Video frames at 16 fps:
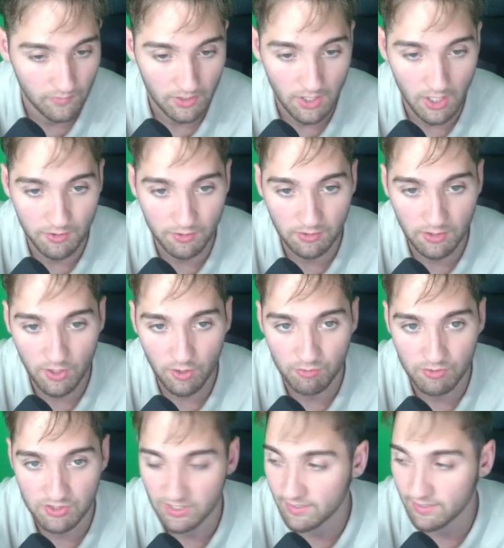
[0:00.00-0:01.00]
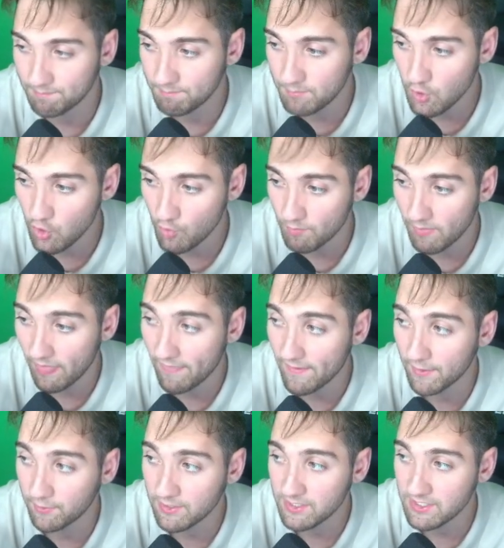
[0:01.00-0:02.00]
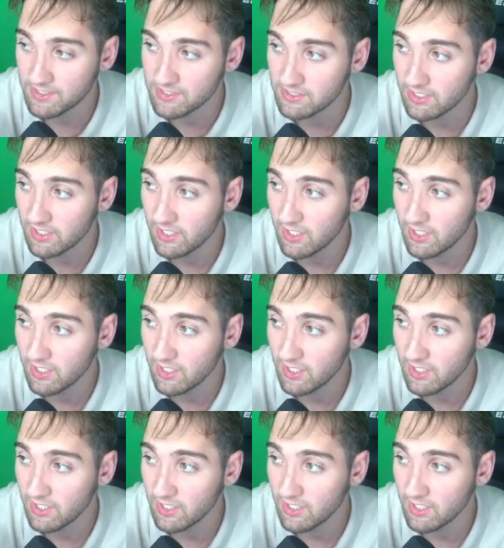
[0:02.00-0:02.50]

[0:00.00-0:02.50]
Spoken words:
and boom, there it is.